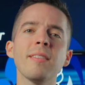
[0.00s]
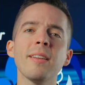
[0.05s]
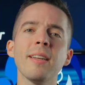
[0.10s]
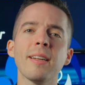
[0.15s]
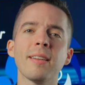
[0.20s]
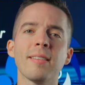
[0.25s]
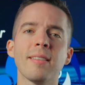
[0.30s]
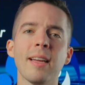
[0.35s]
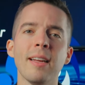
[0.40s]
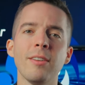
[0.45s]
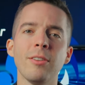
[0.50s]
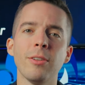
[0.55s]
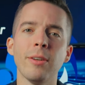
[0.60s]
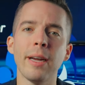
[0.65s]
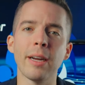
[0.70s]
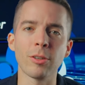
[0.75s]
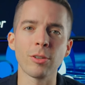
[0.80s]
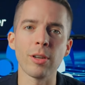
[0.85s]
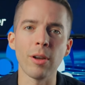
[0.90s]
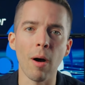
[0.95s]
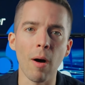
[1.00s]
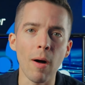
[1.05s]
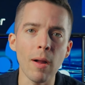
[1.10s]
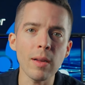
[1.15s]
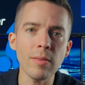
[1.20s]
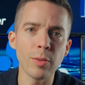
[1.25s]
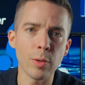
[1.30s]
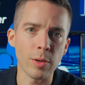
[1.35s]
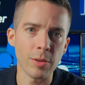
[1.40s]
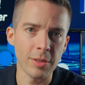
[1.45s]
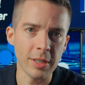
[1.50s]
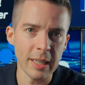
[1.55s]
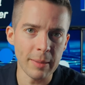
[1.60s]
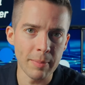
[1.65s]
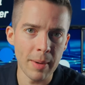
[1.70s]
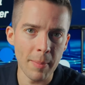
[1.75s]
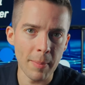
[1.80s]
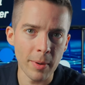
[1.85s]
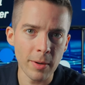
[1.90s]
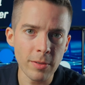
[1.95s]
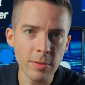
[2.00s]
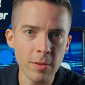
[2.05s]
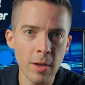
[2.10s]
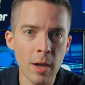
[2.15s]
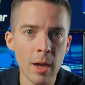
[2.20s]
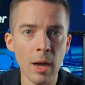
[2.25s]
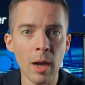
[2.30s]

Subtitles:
can extend to actually all of your team members.